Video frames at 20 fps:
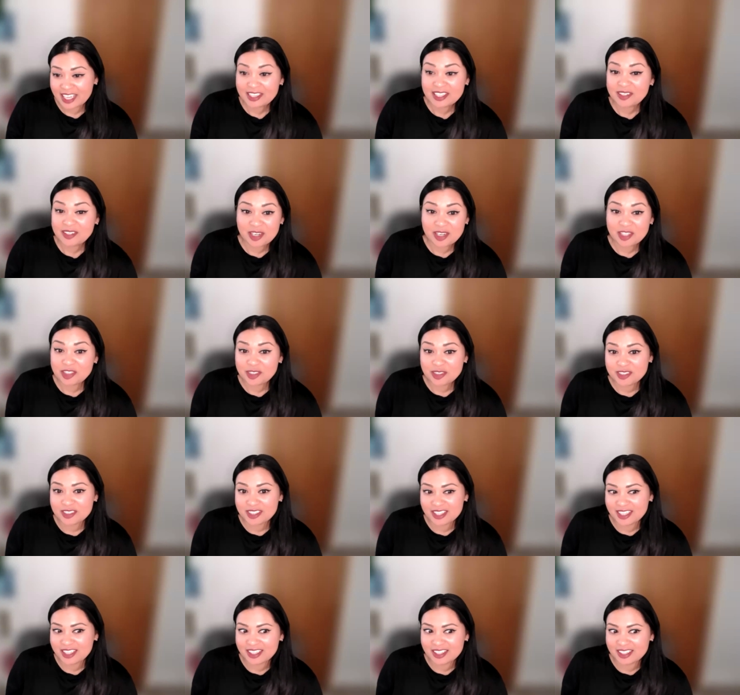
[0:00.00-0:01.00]
I think Rachel
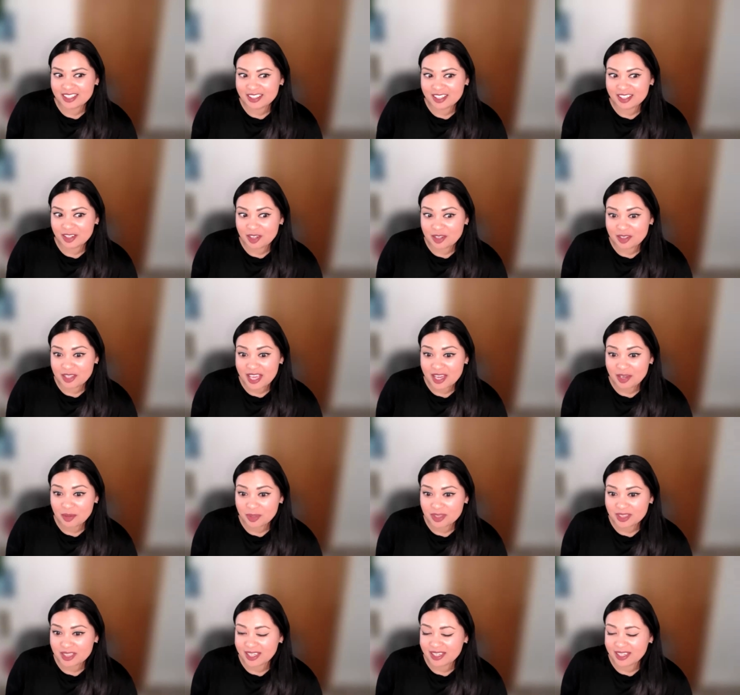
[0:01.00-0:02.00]
hit it nail on the head
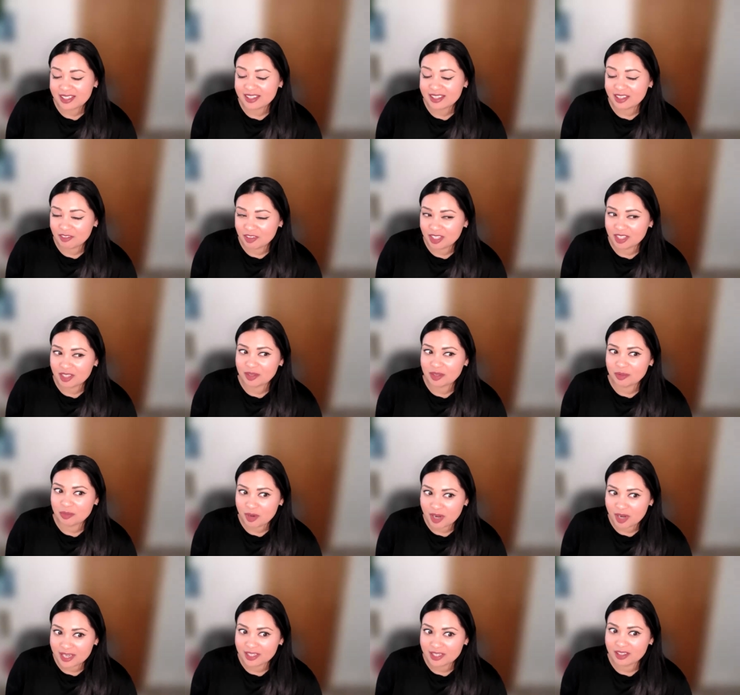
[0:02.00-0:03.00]
with like giving the
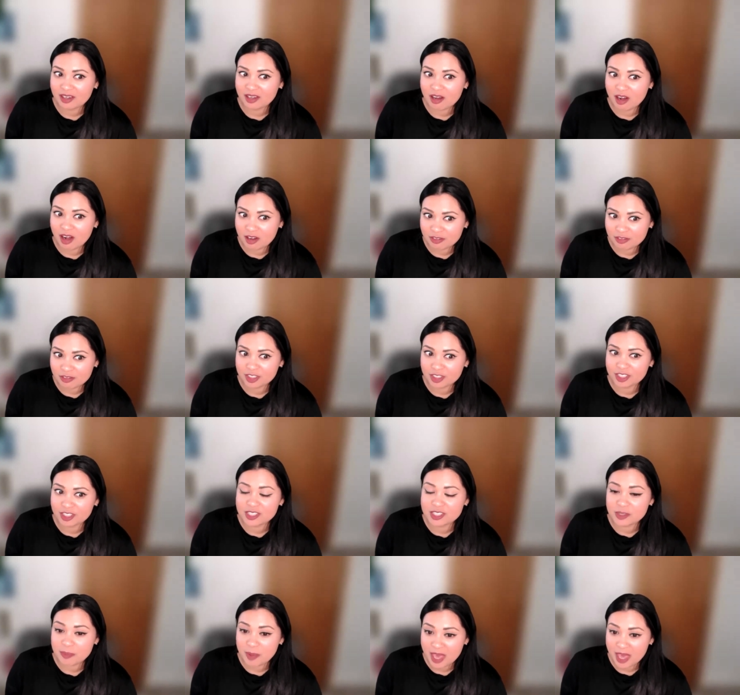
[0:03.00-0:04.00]
right offer
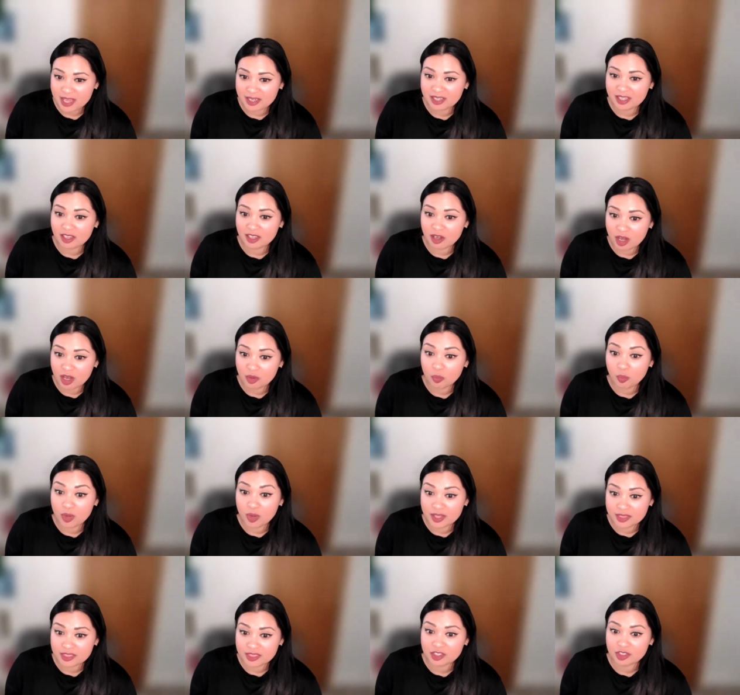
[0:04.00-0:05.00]
depending on
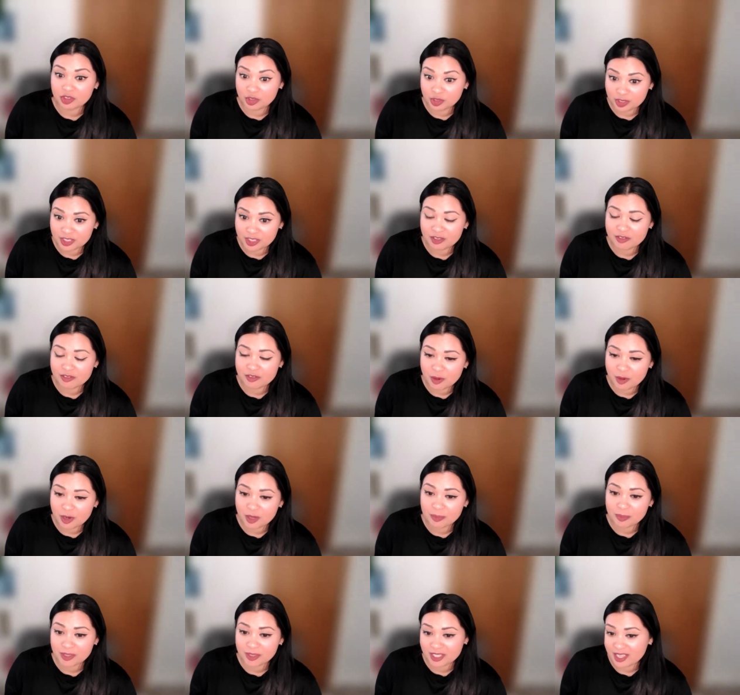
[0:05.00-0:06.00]
what they're looking
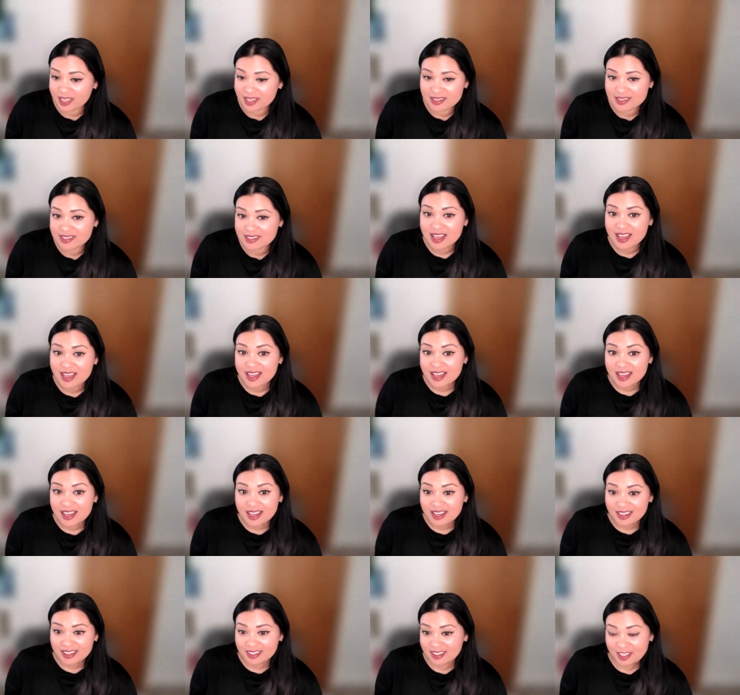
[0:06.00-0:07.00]
for. Because
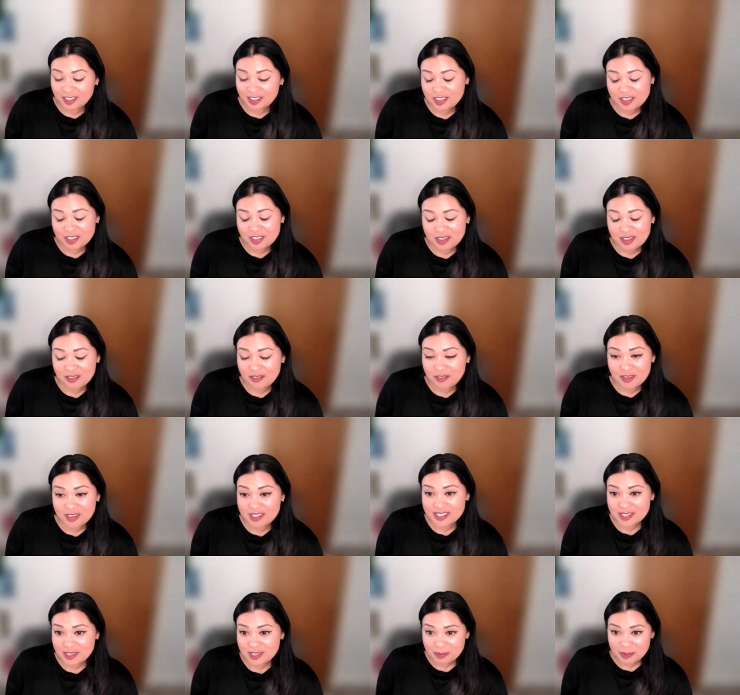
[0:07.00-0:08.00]
like if a
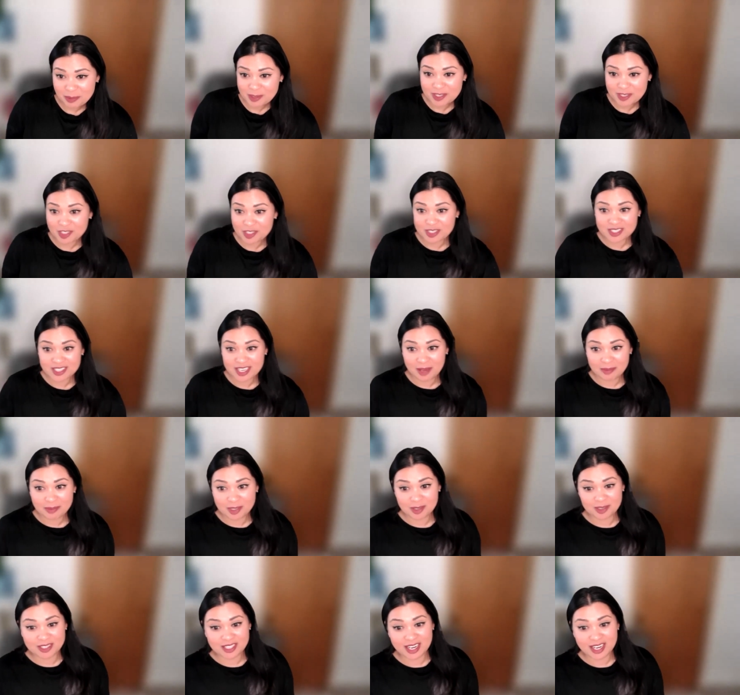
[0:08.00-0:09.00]
salesperson just came to
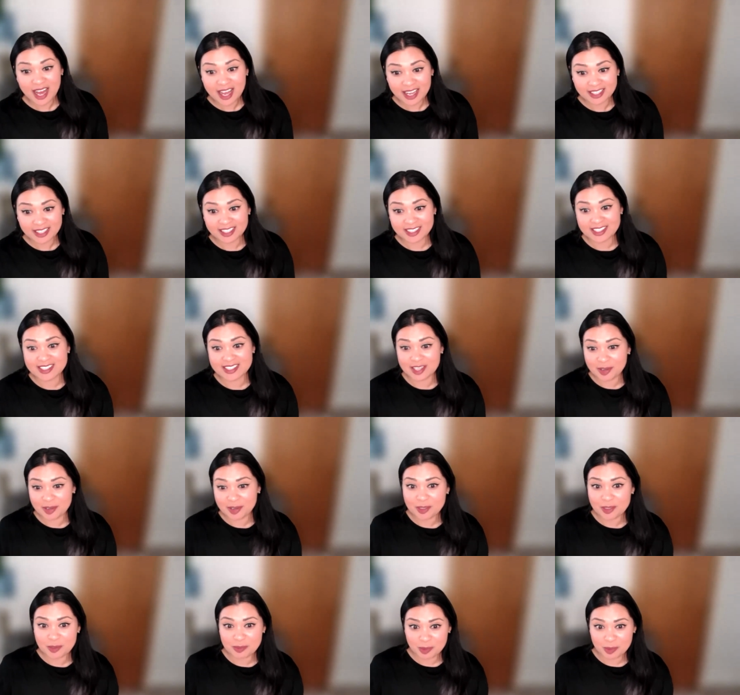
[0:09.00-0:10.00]
you and said, hi, I need to sell you
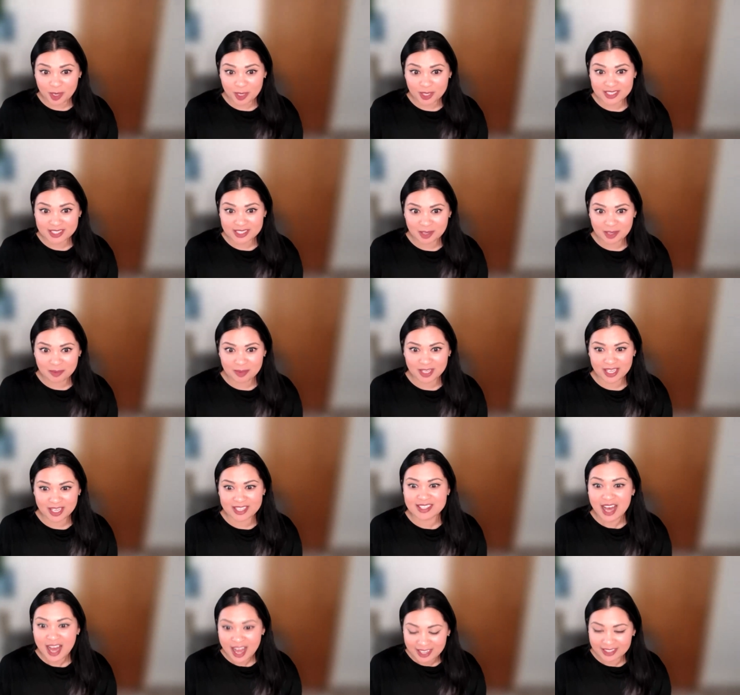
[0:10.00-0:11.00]
this product today because
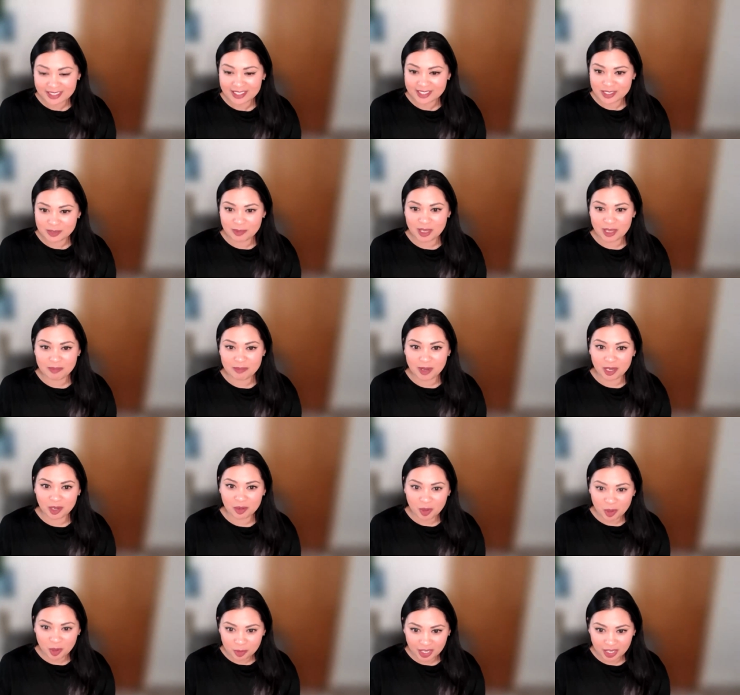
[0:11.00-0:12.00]
I need to make my
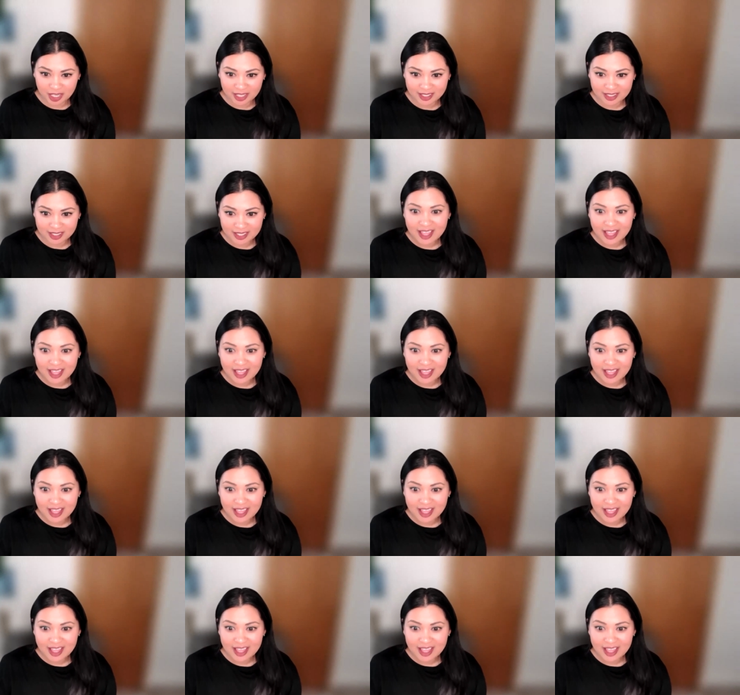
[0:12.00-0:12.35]
quota,